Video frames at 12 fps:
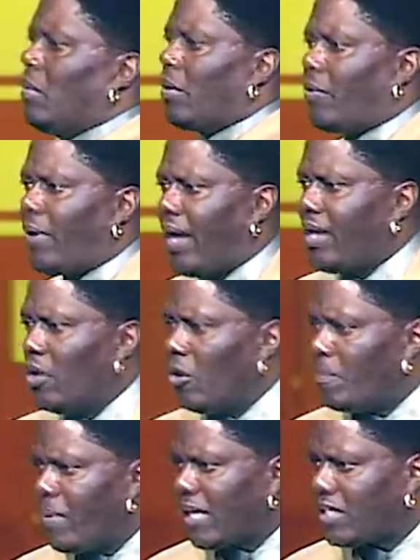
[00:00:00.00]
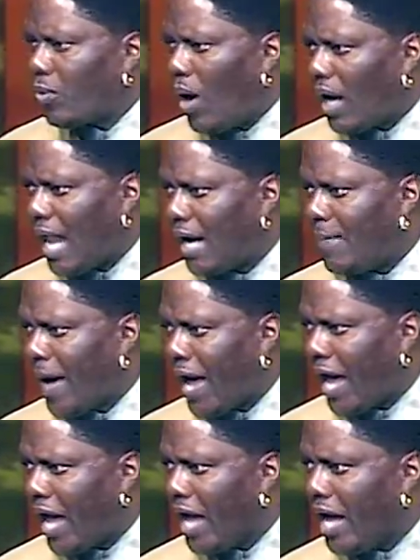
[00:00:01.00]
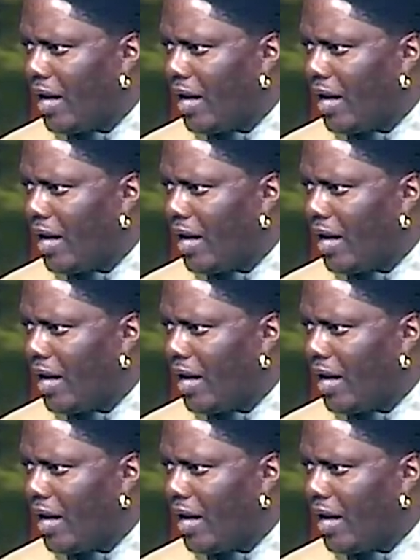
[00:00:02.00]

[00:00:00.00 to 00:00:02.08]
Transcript: You ain't no bitch, walk like a man.